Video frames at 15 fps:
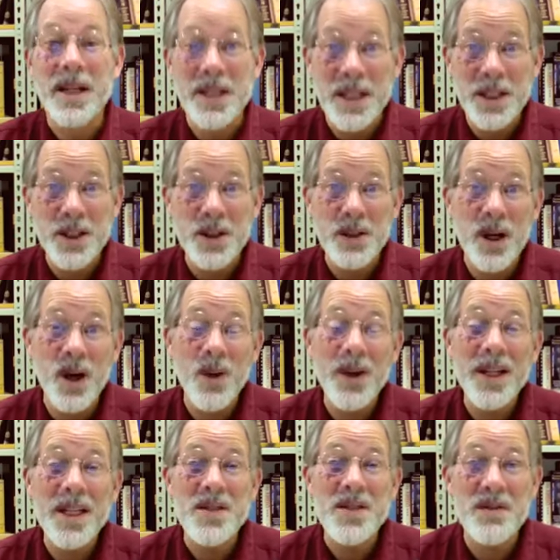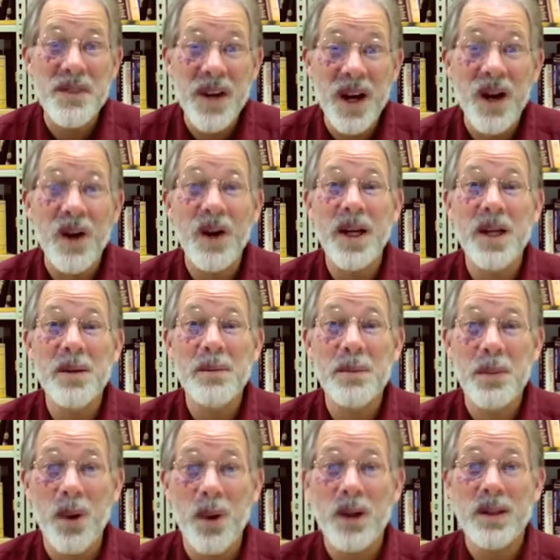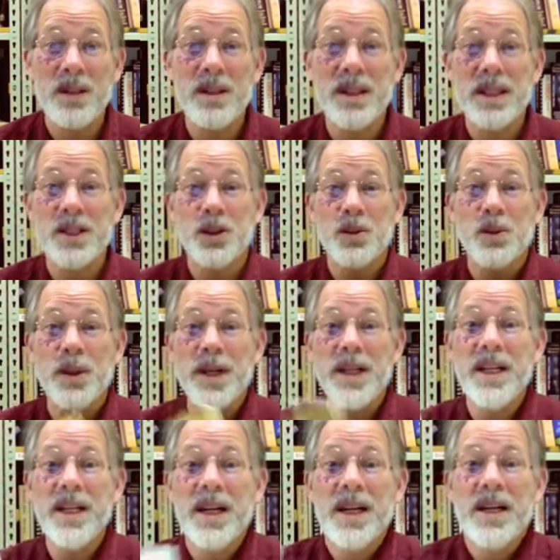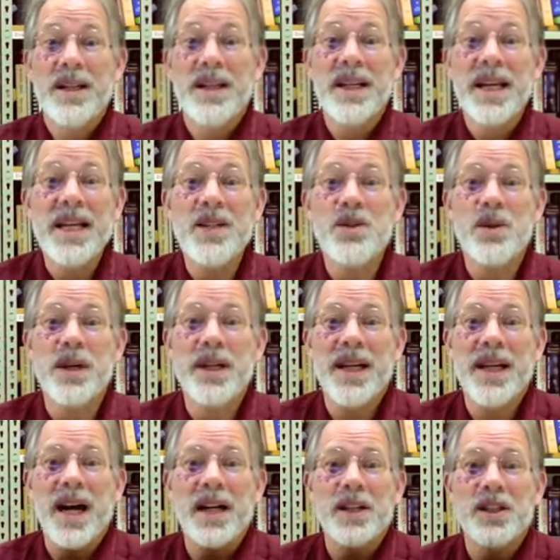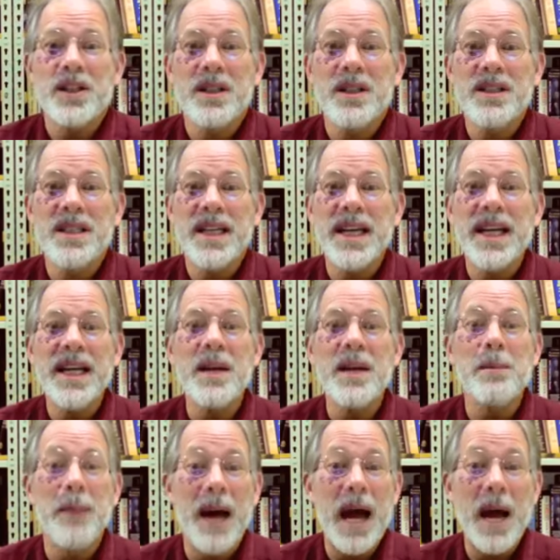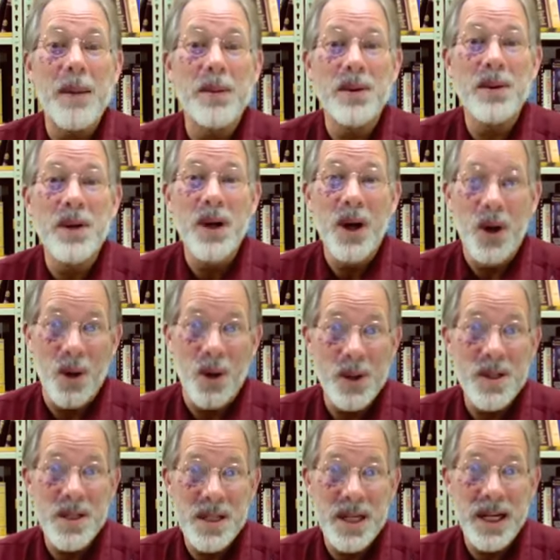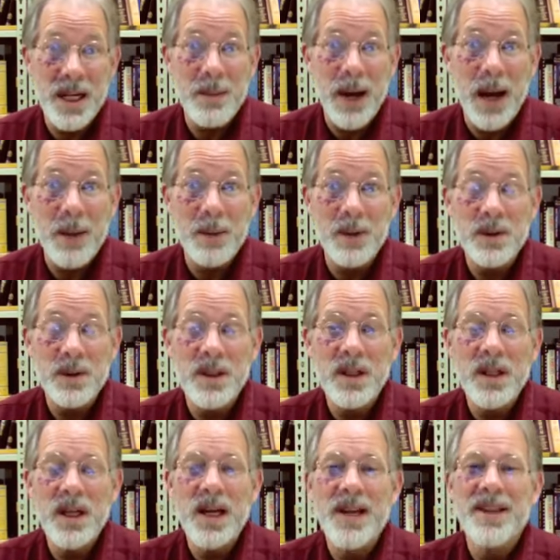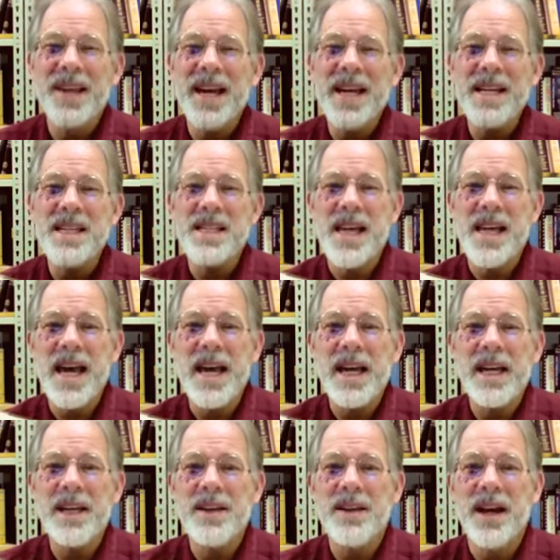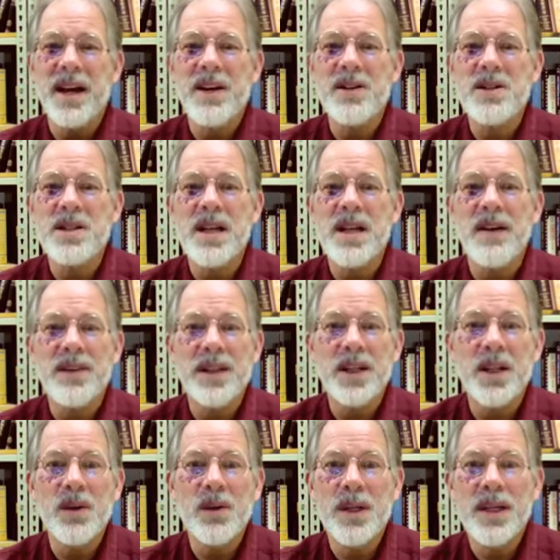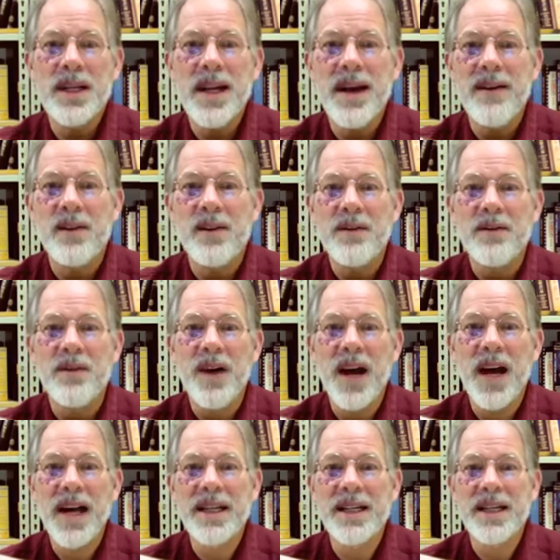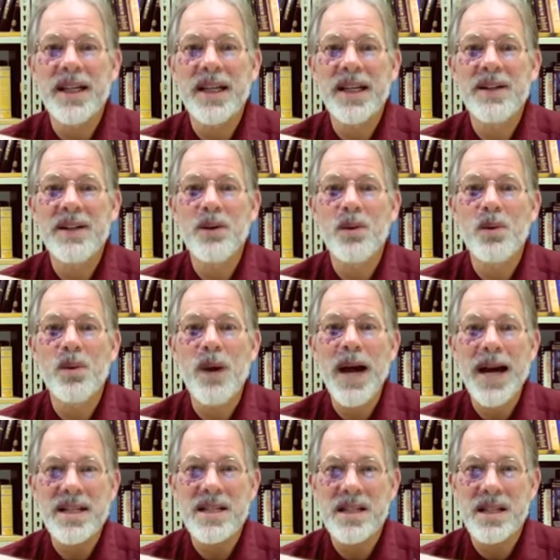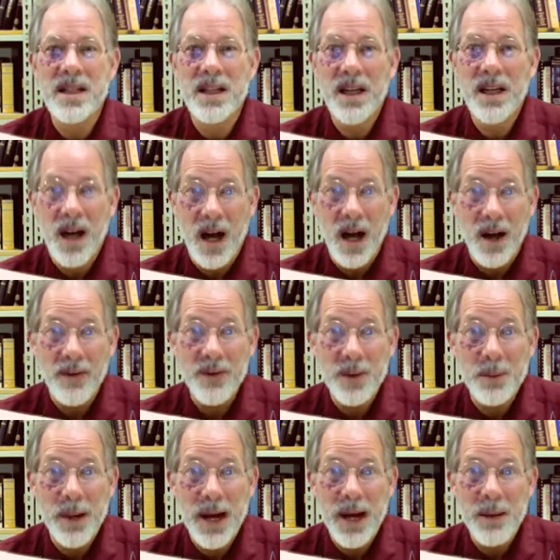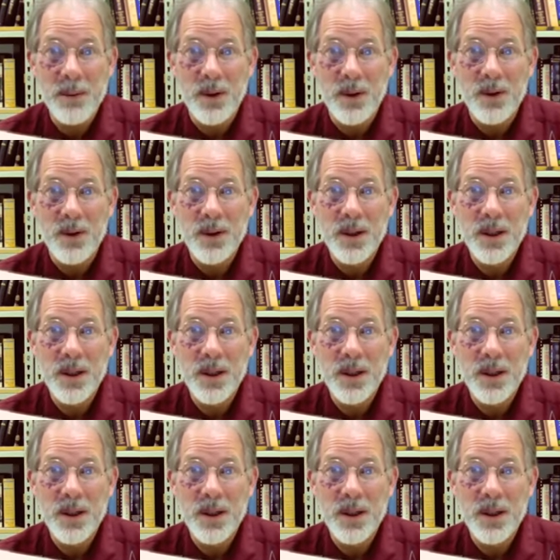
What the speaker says: Did you know it is very important that you read the introduction to any Bible or study Bible? They say in their stuff that you would never find in the rest of the Bible.